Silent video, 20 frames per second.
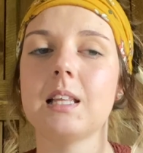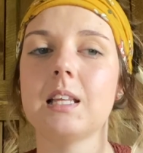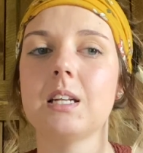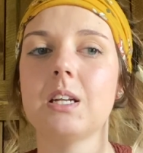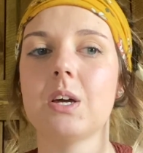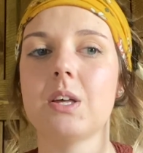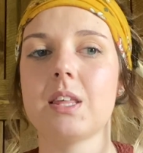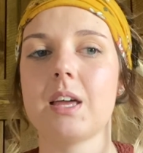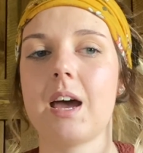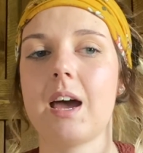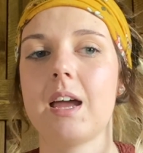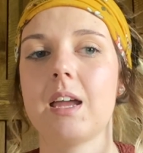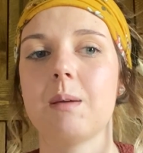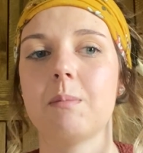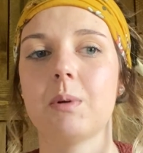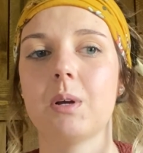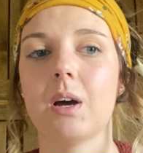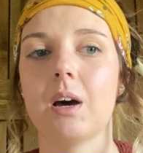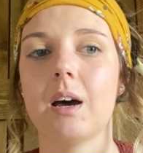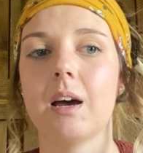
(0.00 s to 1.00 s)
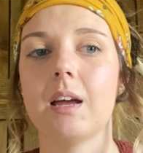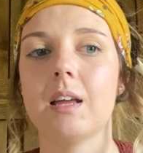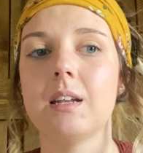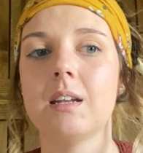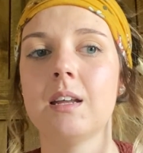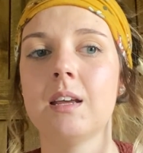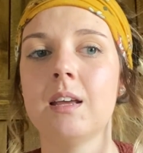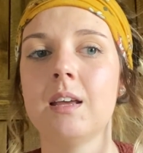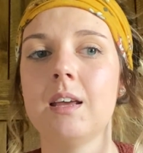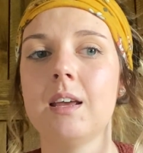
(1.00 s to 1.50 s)
and know that I am God.
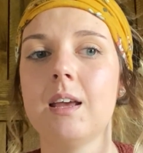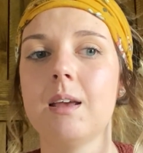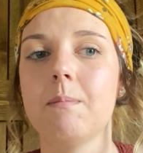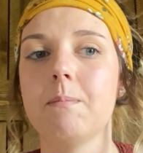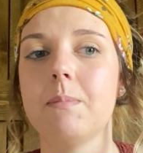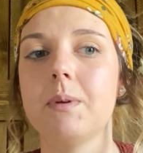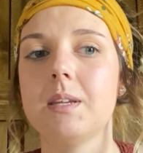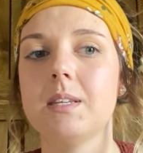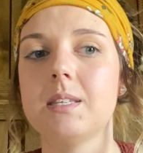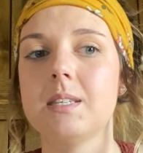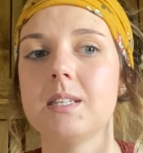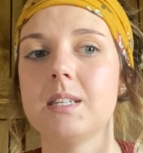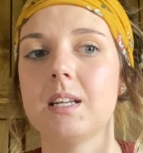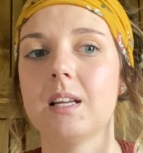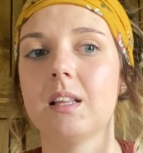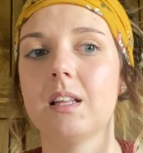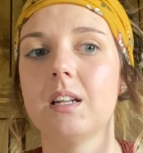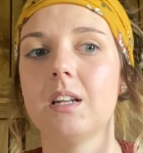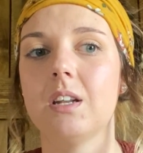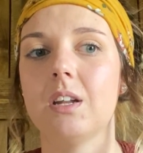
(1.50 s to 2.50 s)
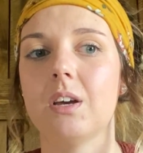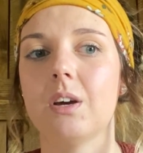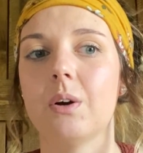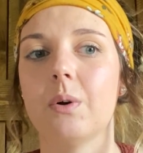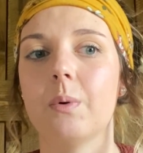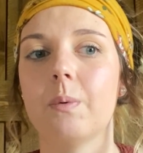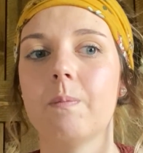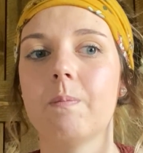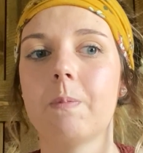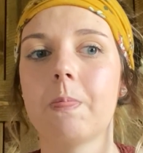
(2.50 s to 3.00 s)
Be still and
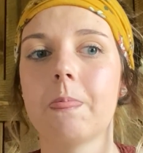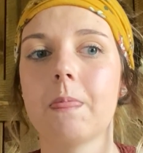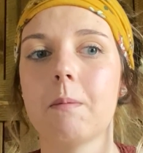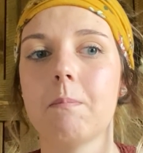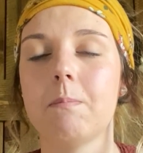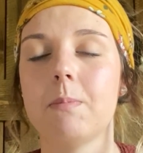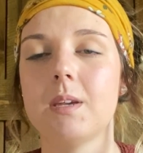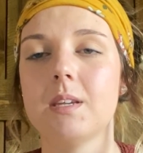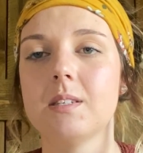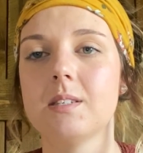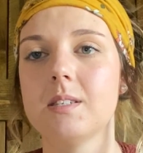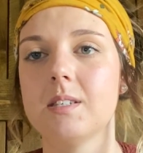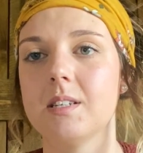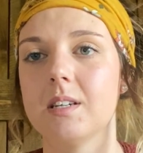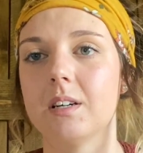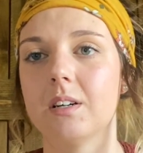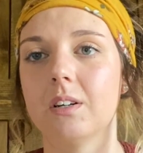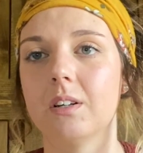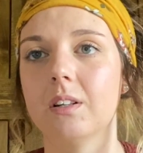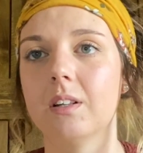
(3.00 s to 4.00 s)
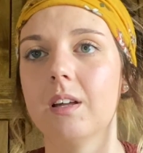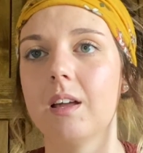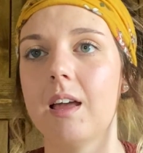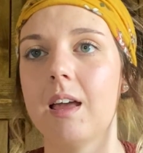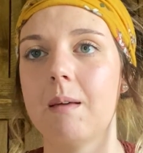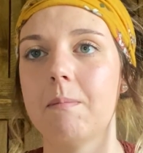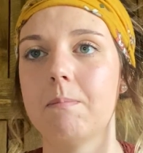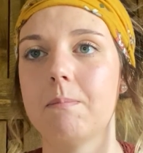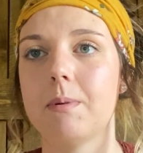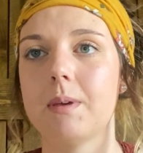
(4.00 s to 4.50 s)
know. Be still
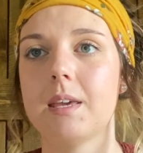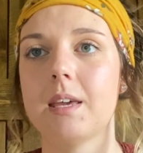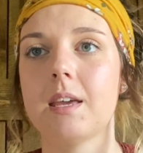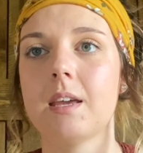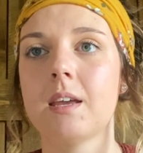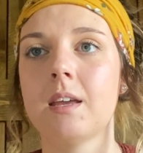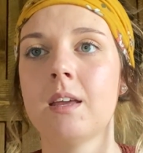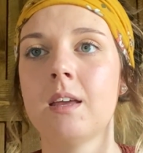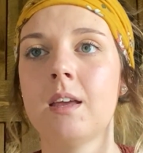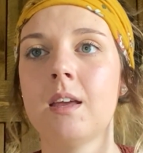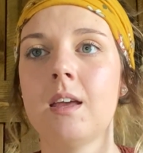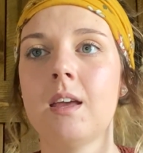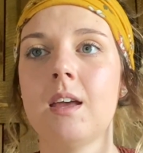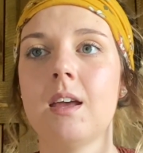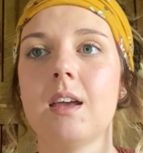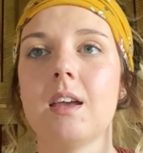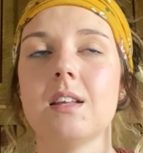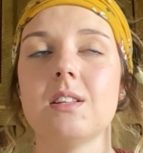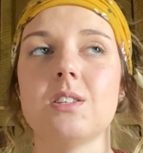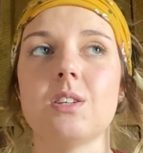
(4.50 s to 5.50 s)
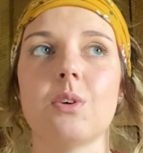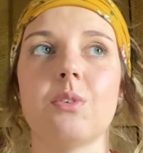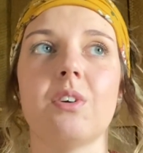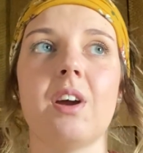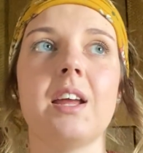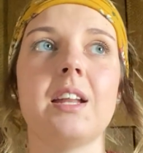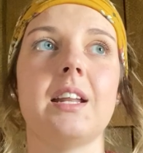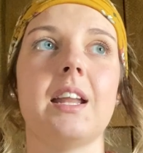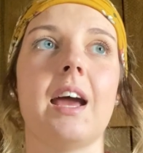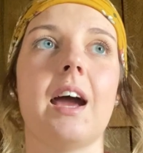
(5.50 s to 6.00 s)
and be. And so
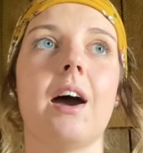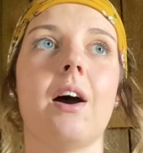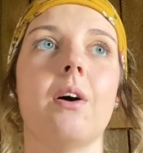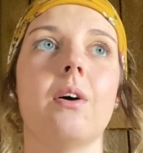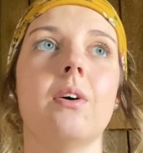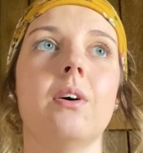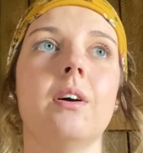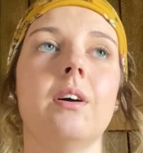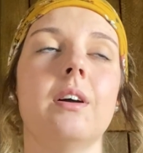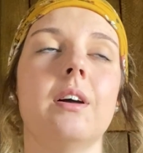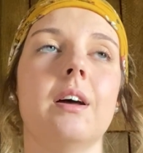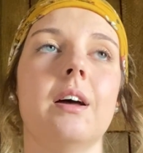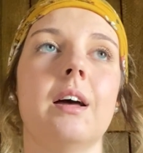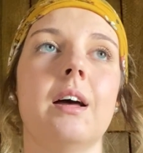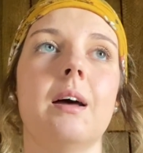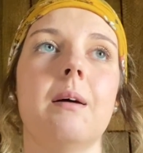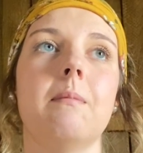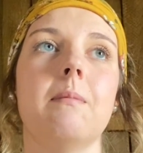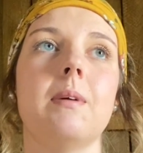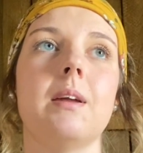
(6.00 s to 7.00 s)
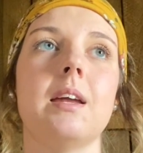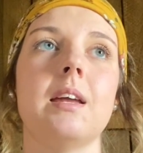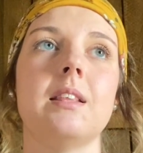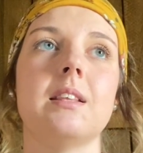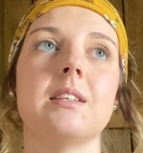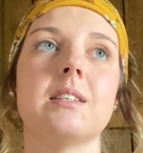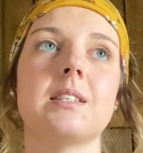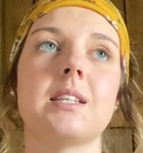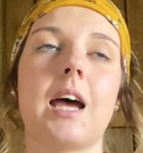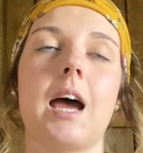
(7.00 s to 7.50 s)
right now, in
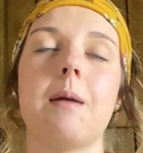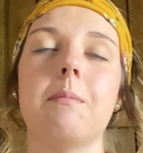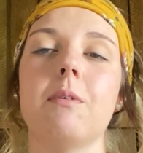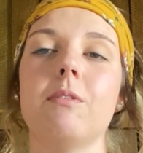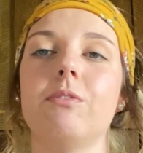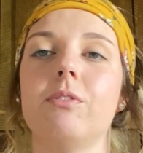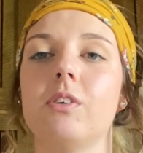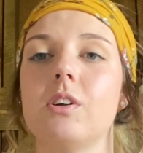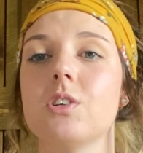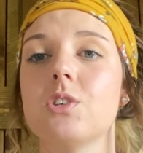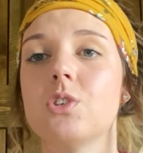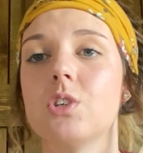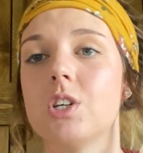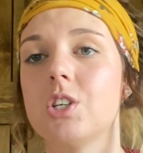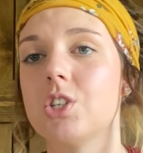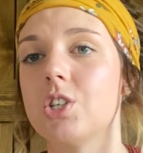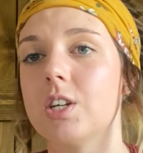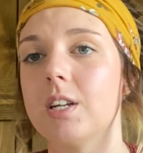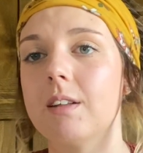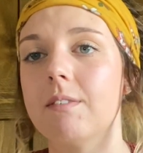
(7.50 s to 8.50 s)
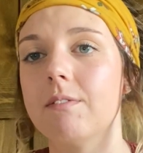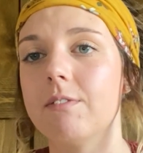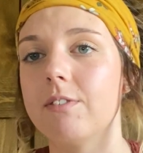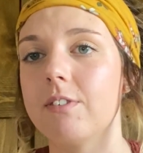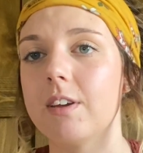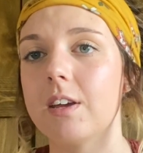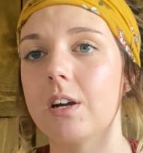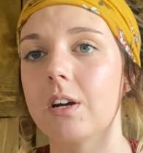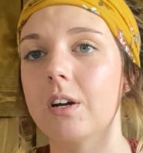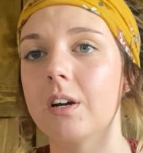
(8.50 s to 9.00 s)
this time of frustration and
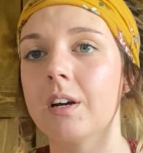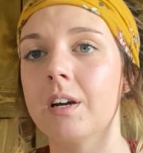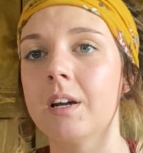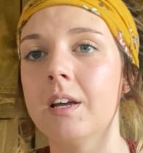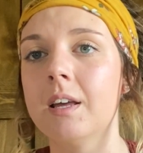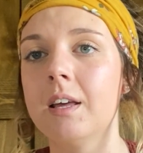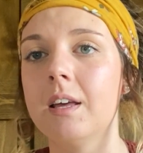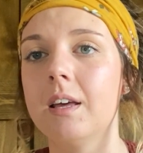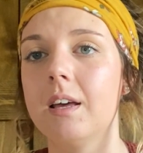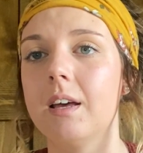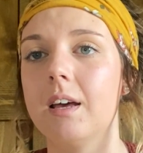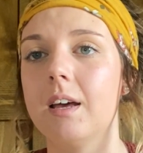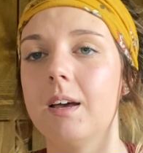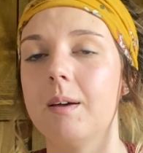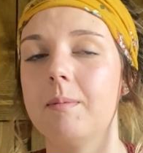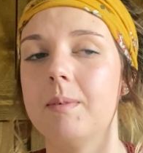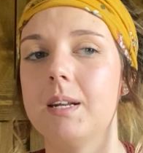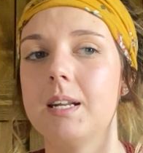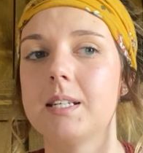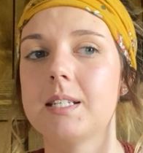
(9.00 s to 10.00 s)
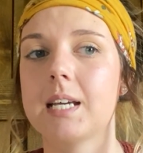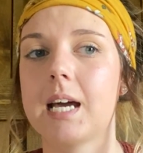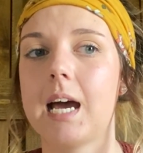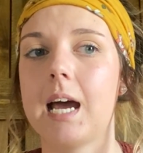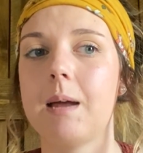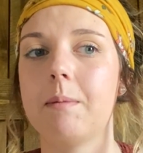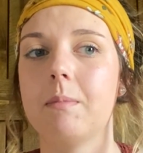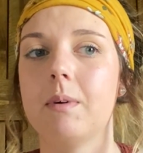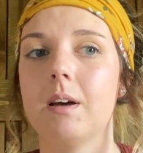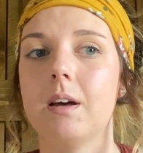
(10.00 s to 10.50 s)
fear, in a
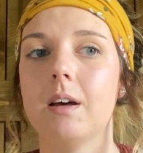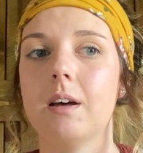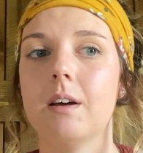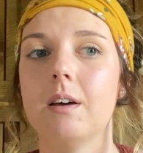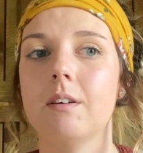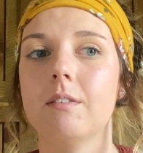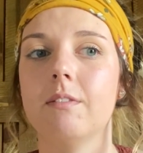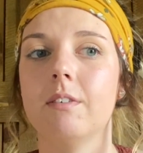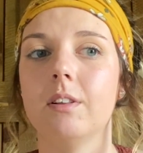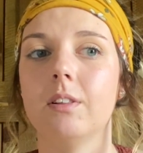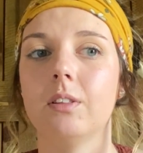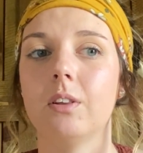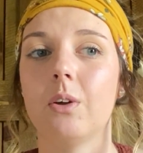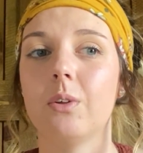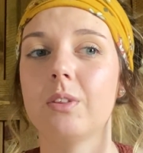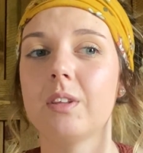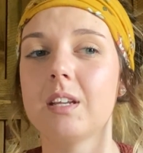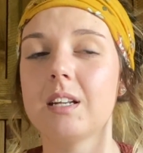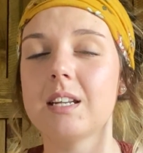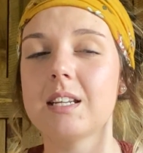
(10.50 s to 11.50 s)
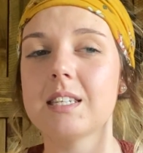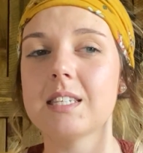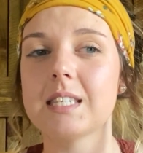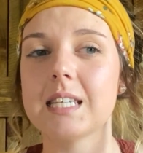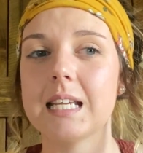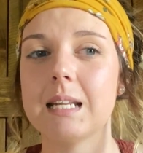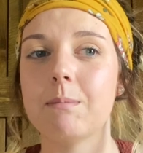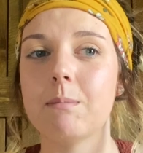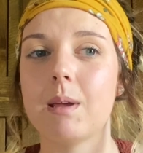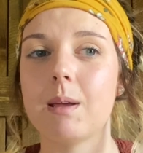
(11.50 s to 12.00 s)
time of loneliness
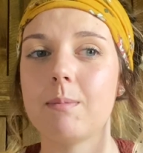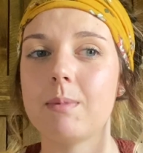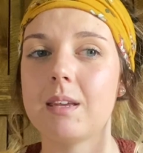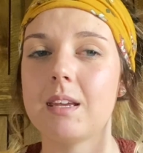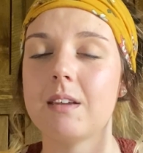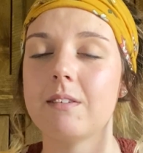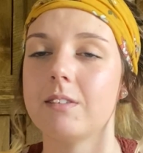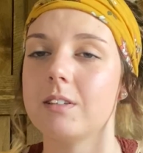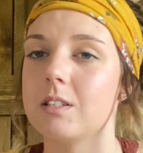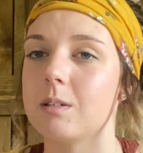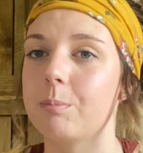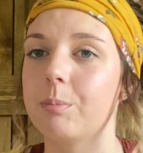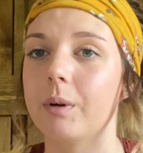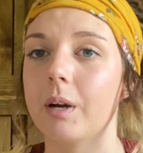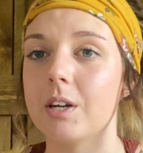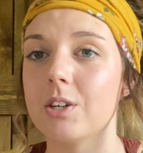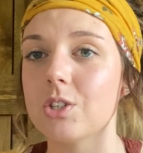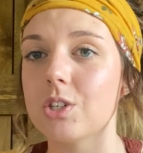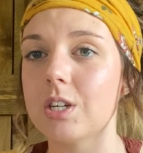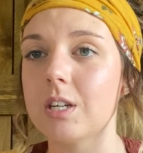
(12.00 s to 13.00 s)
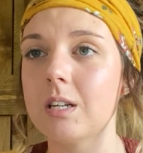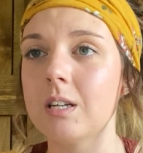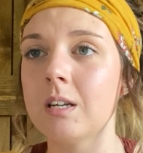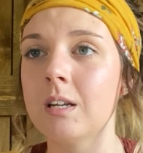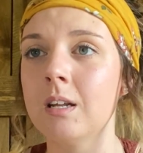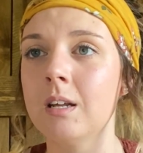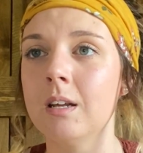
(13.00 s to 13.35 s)
and maybe even depression,